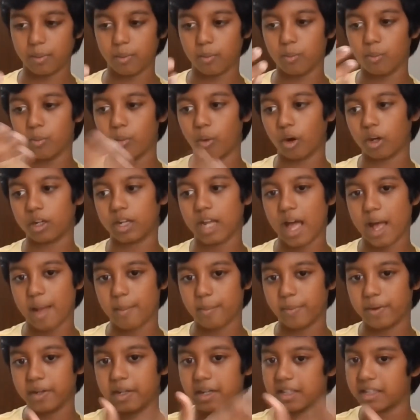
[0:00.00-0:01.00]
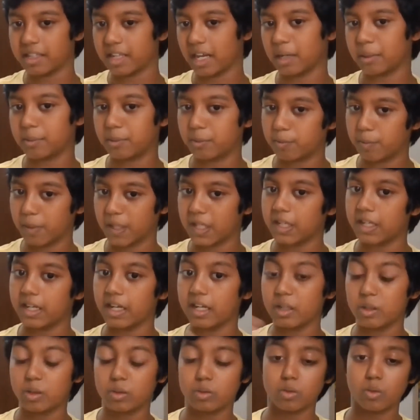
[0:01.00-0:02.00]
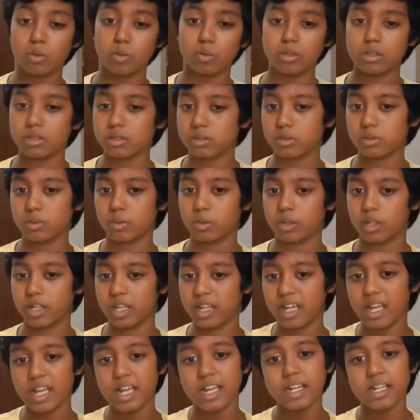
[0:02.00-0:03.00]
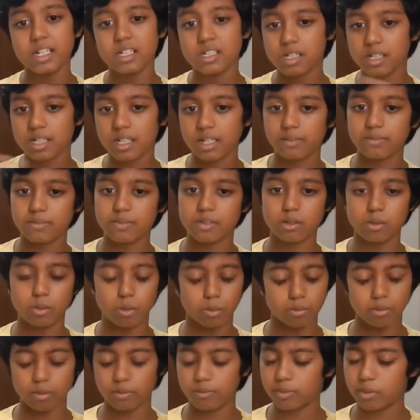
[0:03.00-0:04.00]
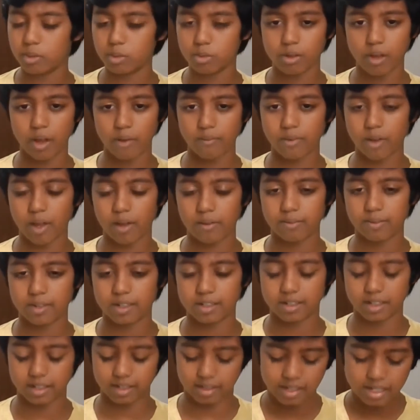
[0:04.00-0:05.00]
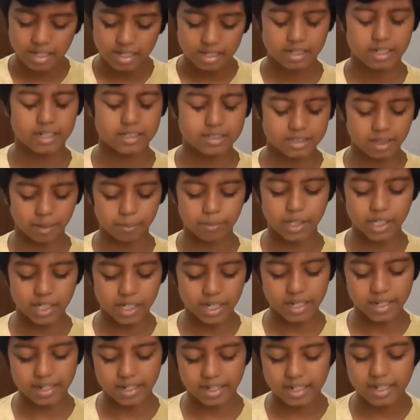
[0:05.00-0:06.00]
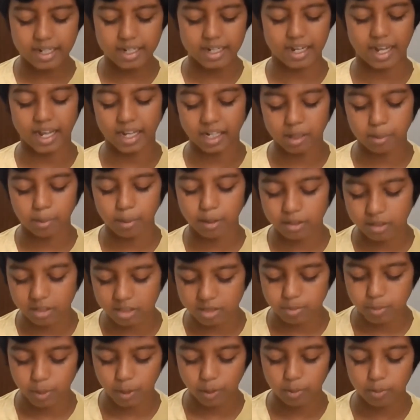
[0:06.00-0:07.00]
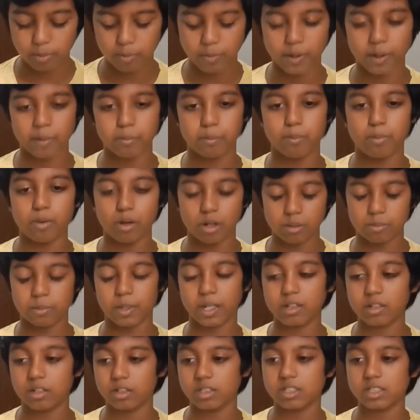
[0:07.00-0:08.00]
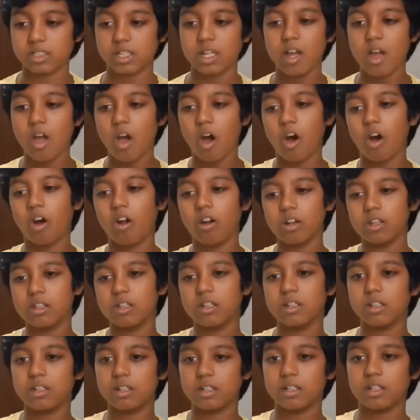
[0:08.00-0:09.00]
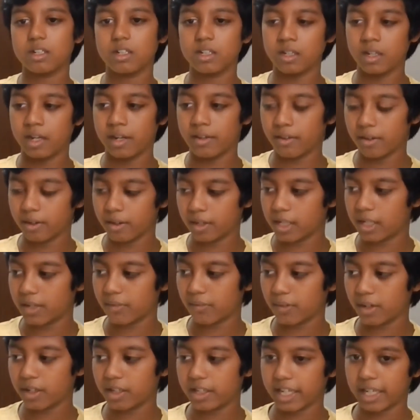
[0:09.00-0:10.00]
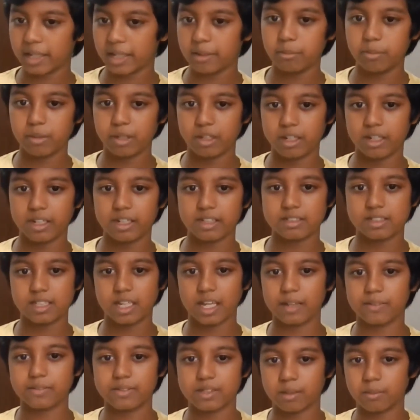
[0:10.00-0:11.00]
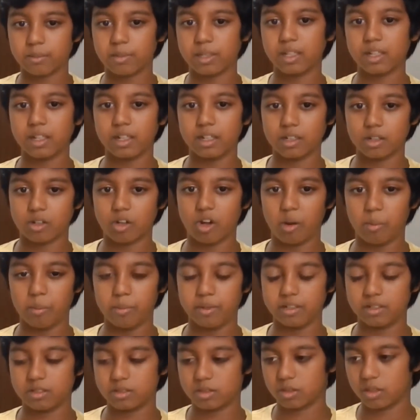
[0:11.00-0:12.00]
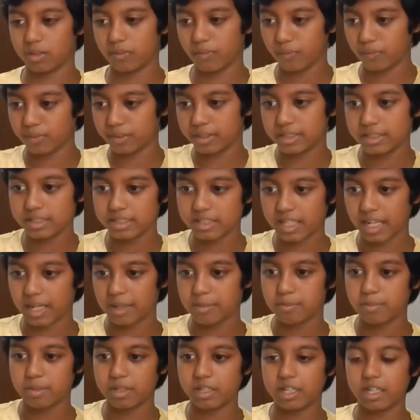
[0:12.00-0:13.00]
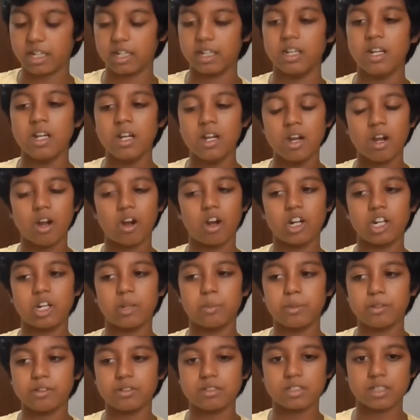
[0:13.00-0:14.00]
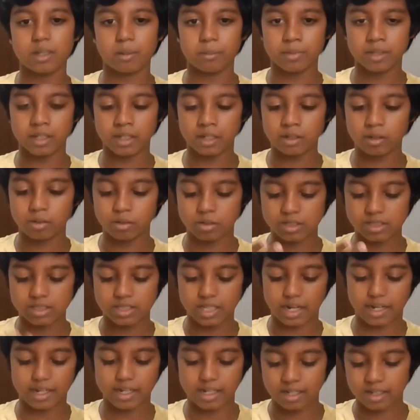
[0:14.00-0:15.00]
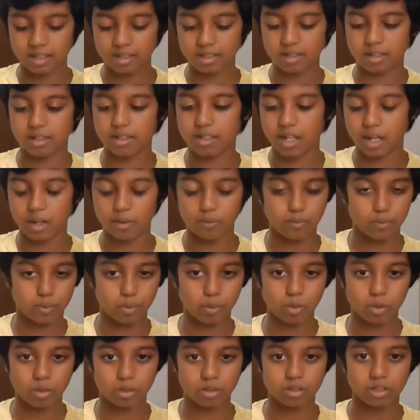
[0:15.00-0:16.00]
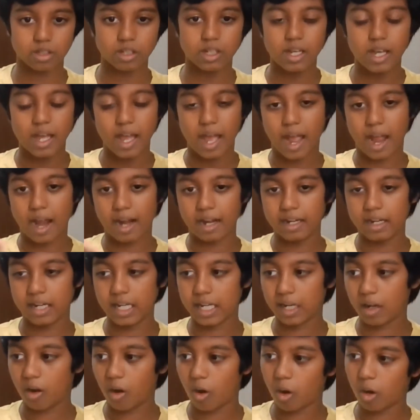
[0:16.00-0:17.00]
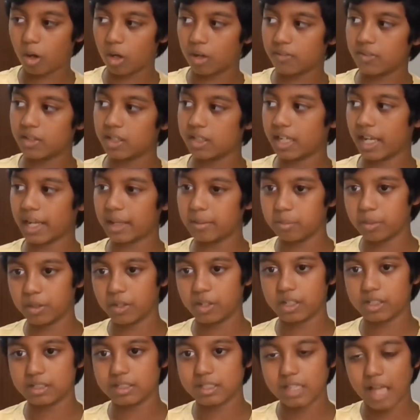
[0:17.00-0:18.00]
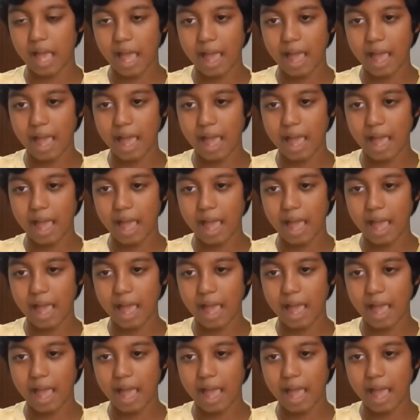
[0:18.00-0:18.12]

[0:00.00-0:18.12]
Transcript: what happened in that period through the story. She gives an overview of everything. That's something I really like about this big book, because all the different time periods have something in common. So the first time period contributes something to the second, third, and fourth, and all of the time periods